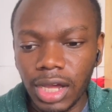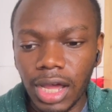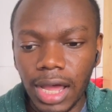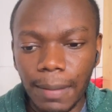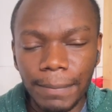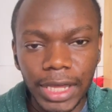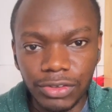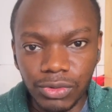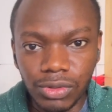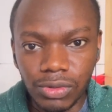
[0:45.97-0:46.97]
by
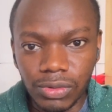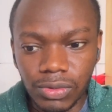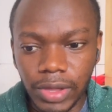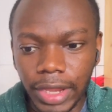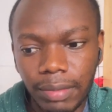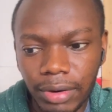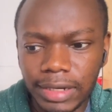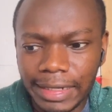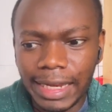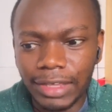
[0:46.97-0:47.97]
U2, and
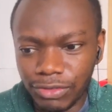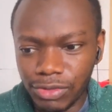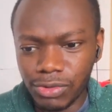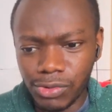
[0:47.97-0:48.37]
apparently like U2